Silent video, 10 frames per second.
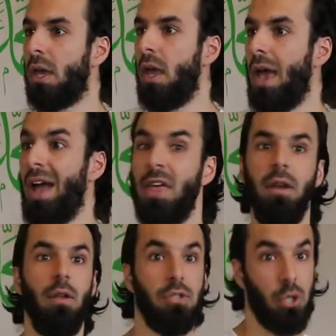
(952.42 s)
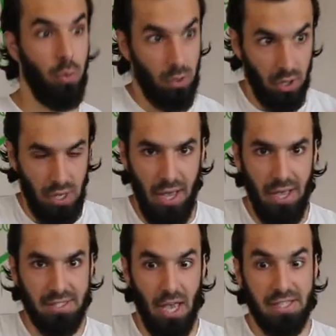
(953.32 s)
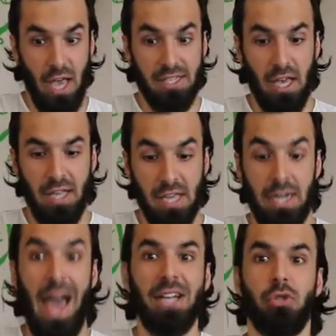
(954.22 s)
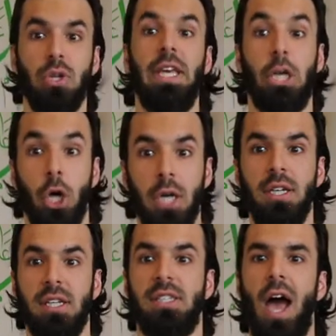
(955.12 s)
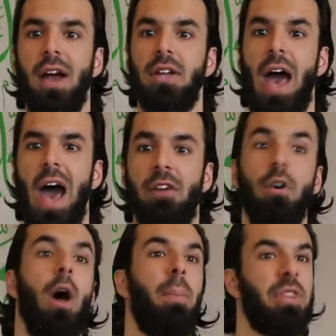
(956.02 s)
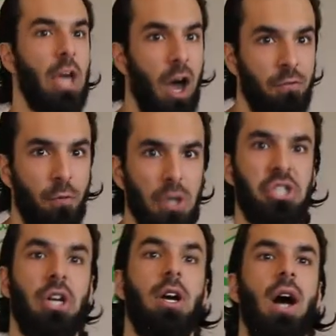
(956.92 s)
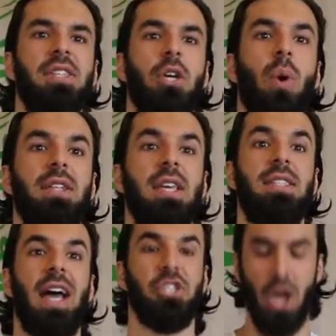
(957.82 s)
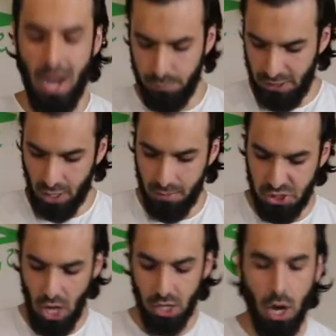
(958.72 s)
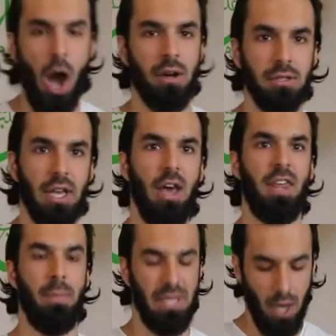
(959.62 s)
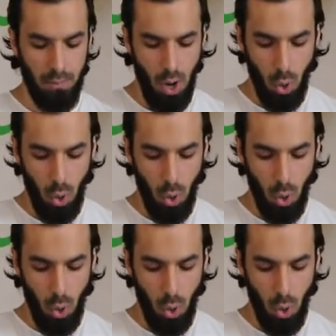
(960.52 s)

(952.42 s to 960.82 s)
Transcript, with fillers: And then, so it's a, it's, a, it's, a, it's a naturally good desire to have, but the unfortunate consequence is that child becomes coddled. They become